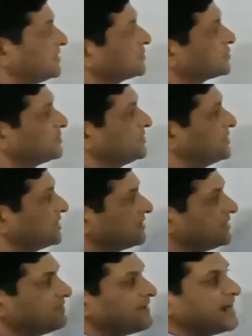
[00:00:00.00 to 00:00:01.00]
So here
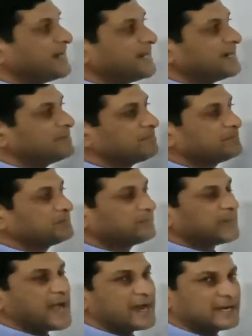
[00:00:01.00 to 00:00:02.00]
divided
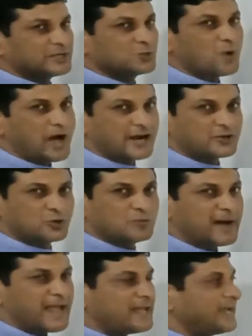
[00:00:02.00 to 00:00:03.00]
by to R2
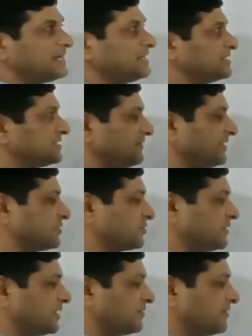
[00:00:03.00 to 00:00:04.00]
by 87. So
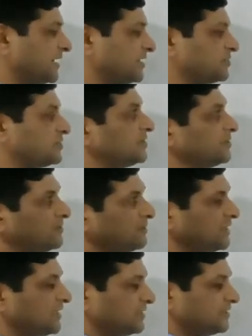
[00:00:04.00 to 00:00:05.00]
here we will get 0,
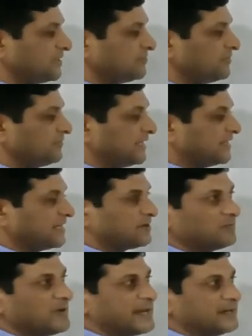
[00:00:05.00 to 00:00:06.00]
here we will get
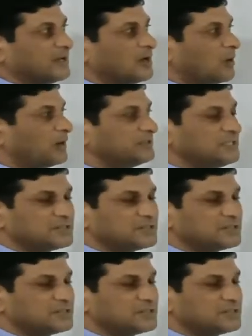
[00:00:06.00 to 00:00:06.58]
1. On this